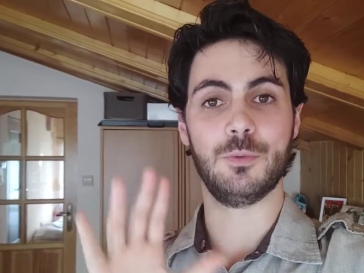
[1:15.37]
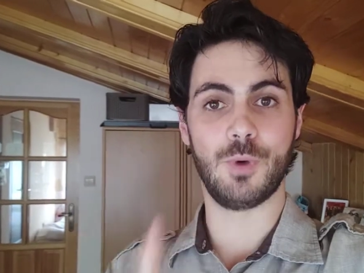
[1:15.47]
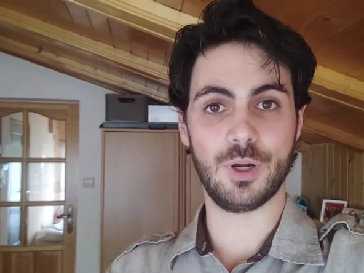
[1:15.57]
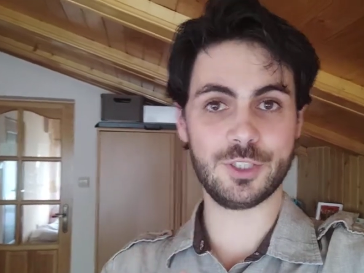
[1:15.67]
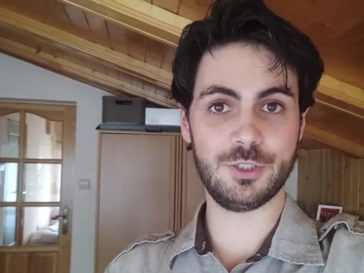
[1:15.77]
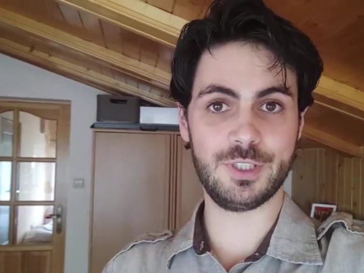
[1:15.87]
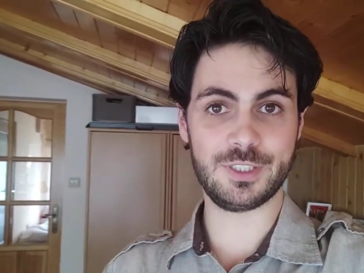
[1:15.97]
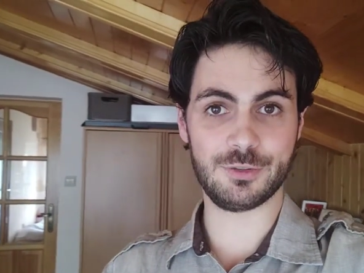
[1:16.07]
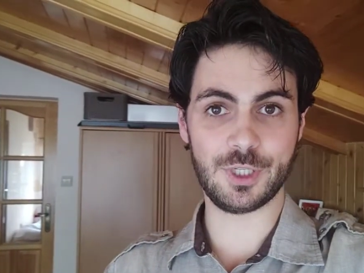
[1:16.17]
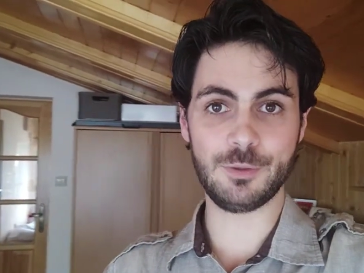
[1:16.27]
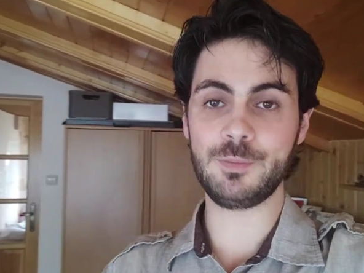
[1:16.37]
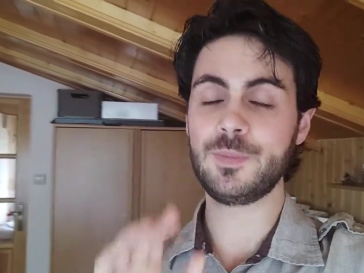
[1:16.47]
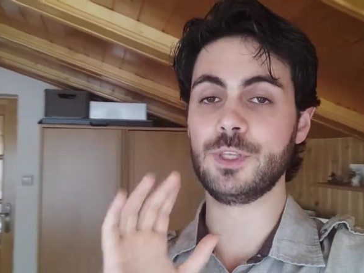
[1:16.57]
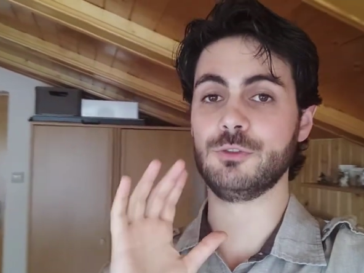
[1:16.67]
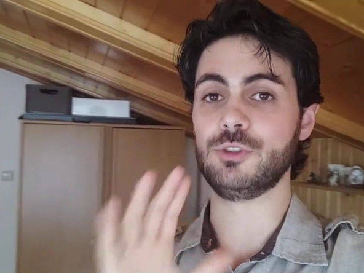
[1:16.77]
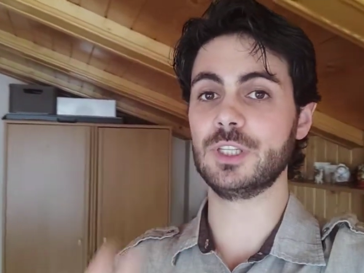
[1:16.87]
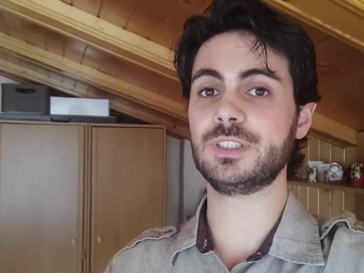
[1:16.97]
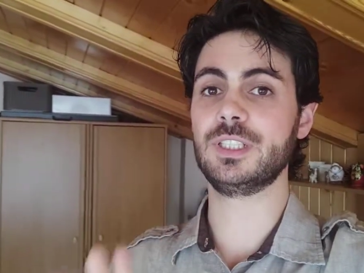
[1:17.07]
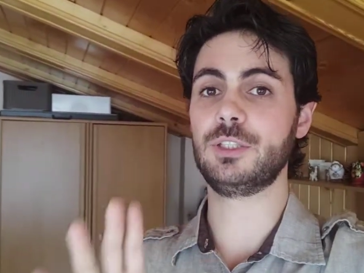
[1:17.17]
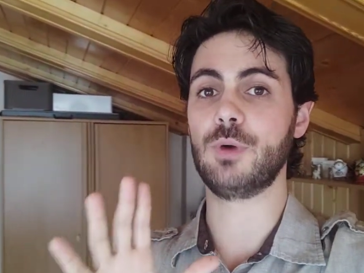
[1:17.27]
What do you need to do? You just
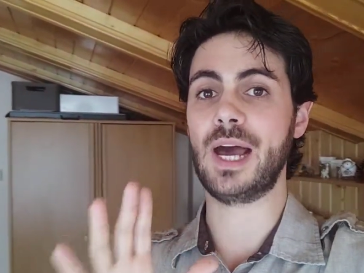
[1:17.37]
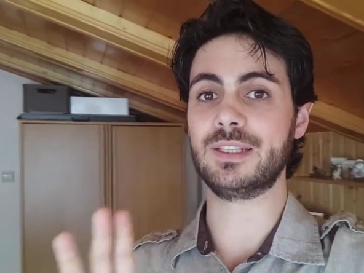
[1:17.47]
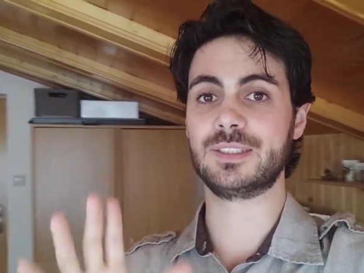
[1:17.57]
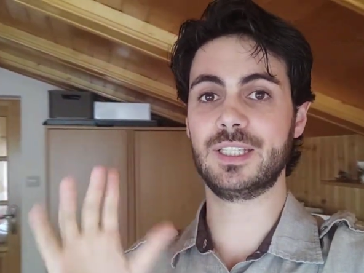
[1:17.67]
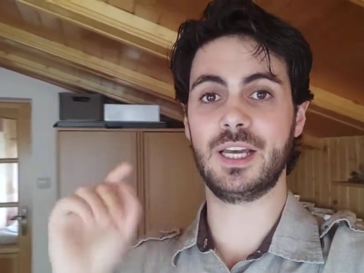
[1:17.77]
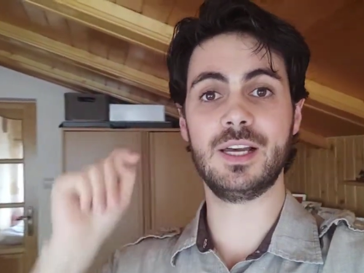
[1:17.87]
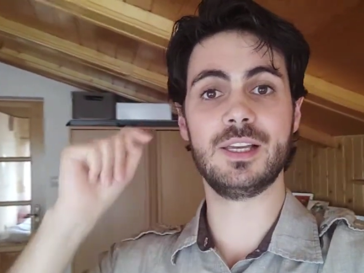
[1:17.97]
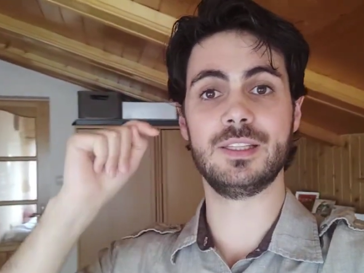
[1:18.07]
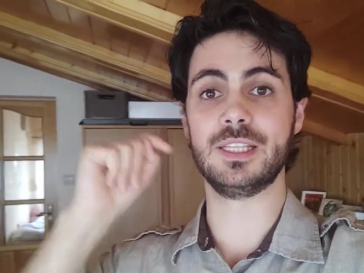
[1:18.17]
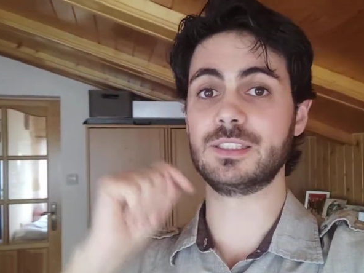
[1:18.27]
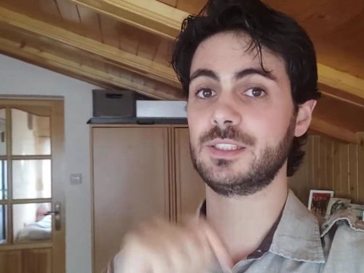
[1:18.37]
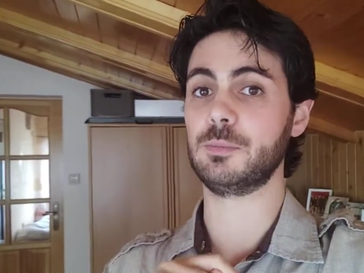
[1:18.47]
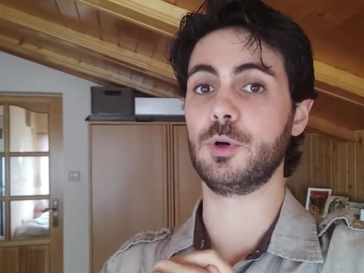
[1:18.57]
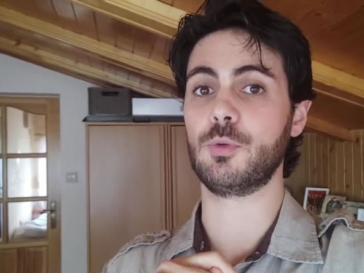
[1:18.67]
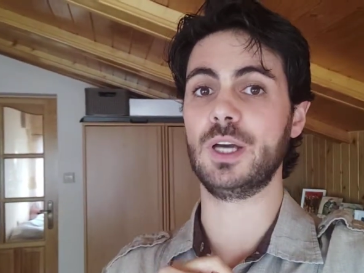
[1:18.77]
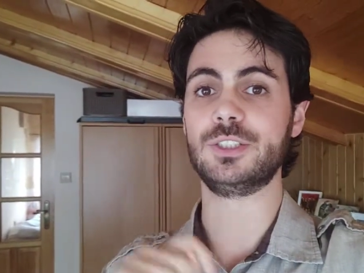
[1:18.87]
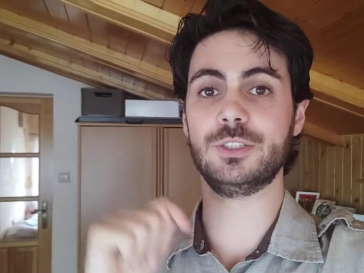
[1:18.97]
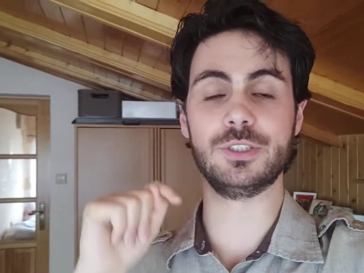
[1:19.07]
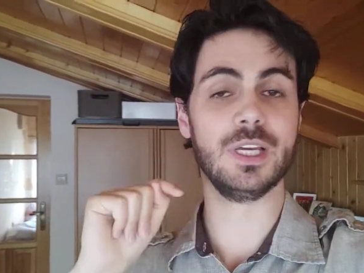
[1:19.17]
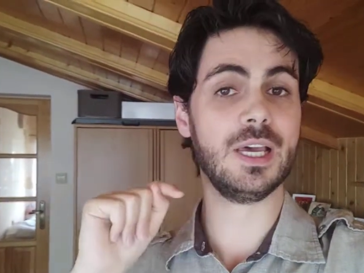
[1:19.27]
need to answer this simple
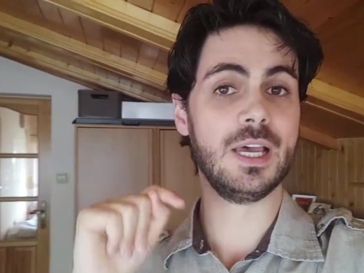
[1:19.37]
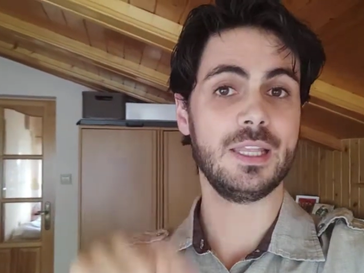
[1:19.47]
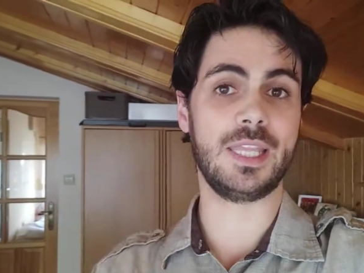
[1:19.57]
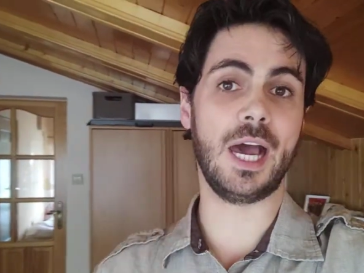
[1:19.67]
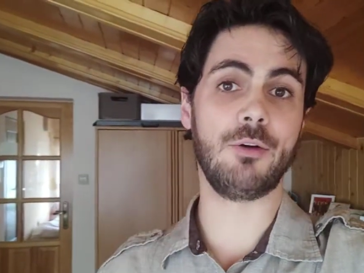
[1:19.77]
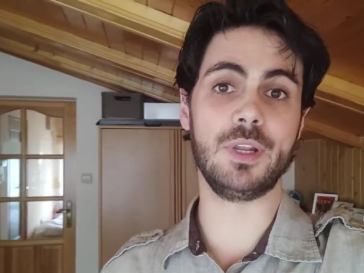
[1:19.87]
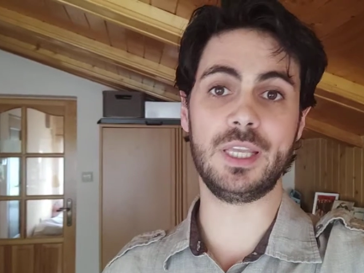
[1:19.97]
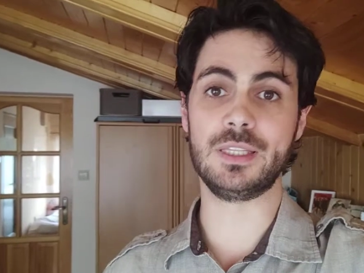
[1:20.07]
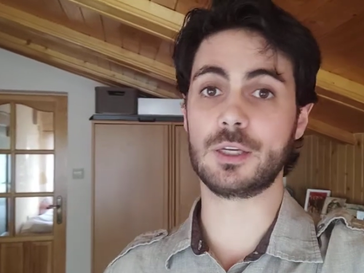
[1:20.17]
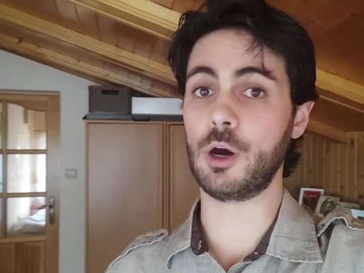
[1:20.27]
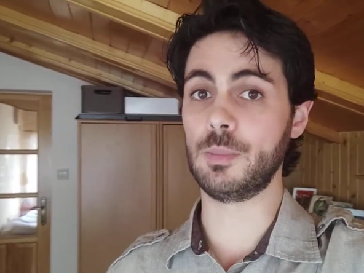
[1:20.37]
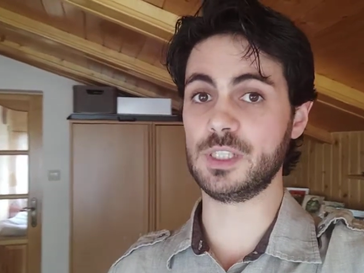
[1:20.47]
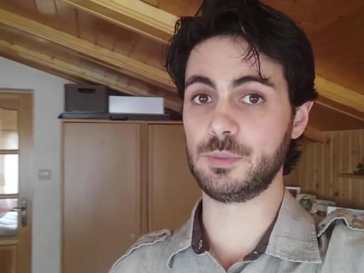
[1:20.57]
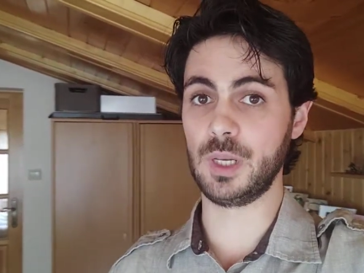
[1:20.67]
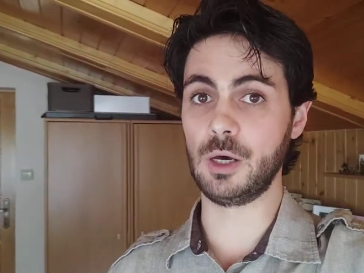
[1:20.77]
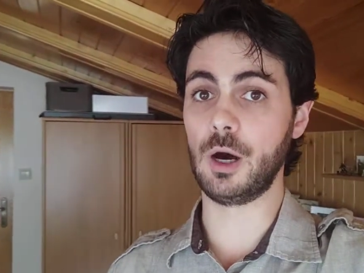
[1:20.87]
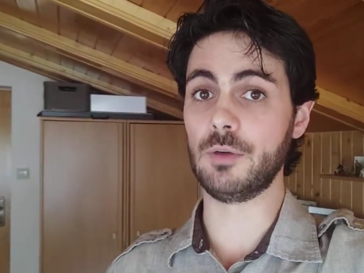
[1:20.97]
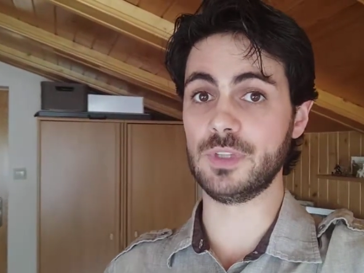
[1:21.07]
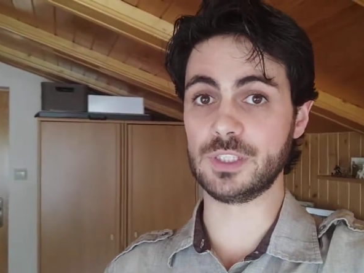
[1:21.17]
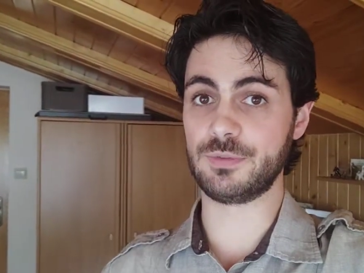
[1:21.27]
question down in the comments below
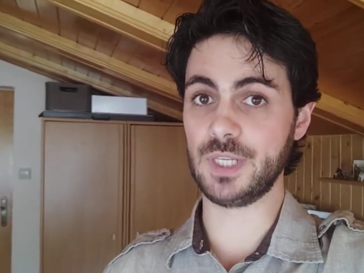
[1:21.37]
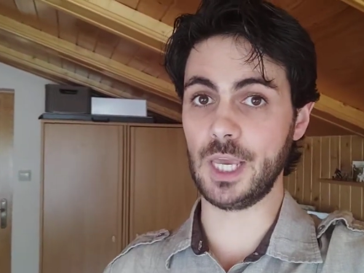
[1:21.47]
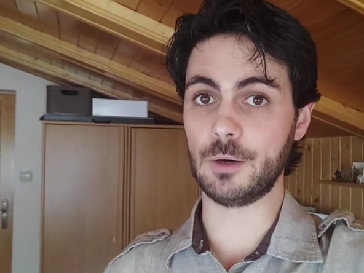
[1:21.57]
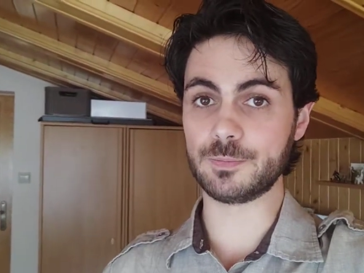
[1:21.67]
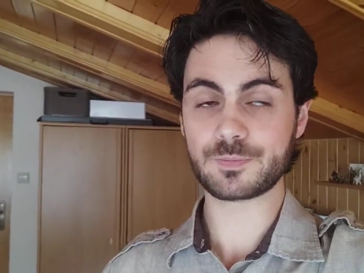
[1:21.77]
of this video.